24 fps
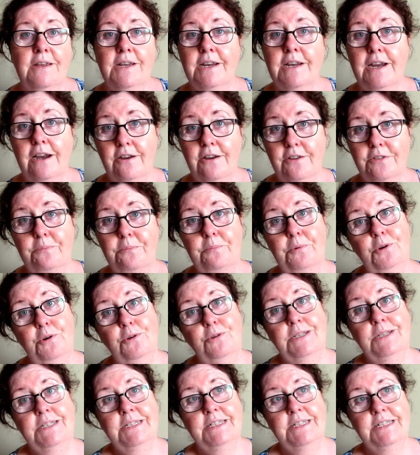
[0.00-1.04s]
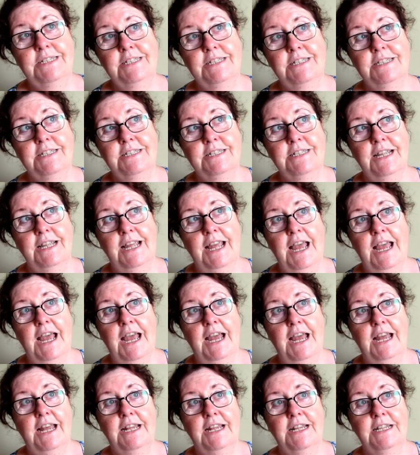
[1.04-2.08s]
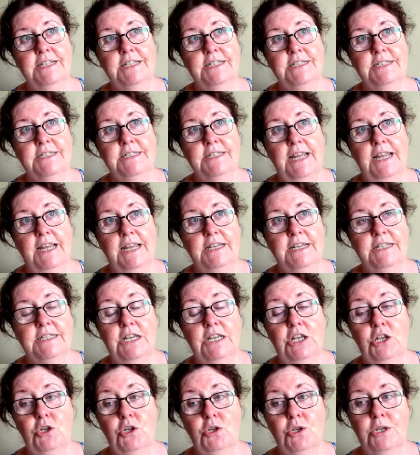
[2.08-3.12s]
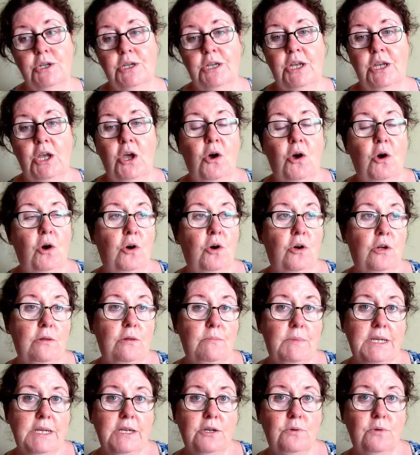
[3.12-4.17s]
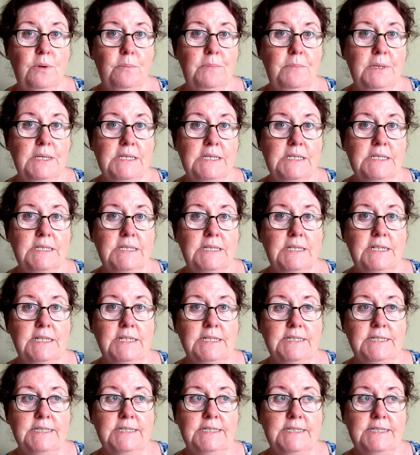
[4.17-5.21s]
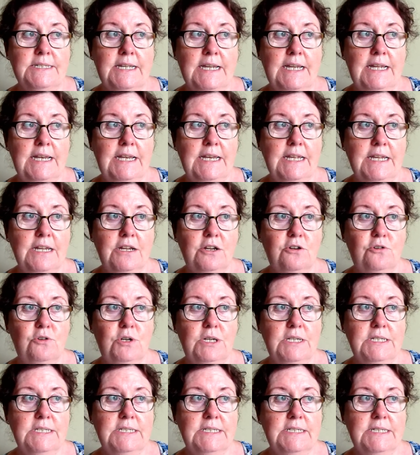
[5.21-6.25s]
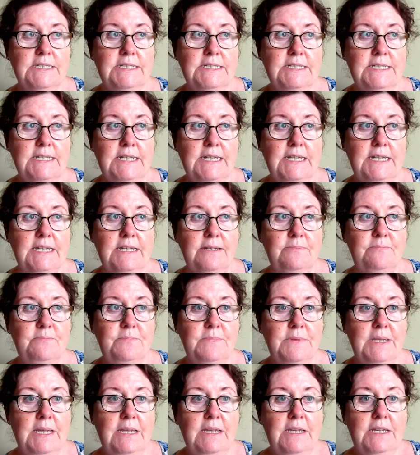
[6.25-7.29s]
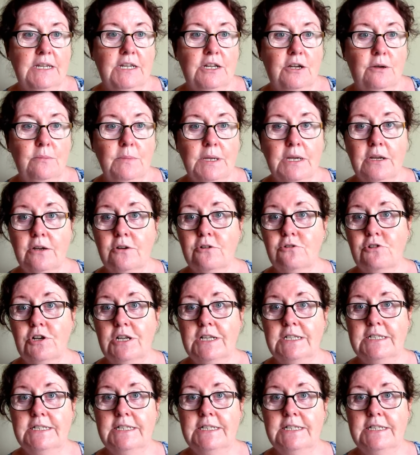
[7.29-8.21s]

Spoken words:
Garth Brooks has said, look, all my equipment is sailing across the sea, coming across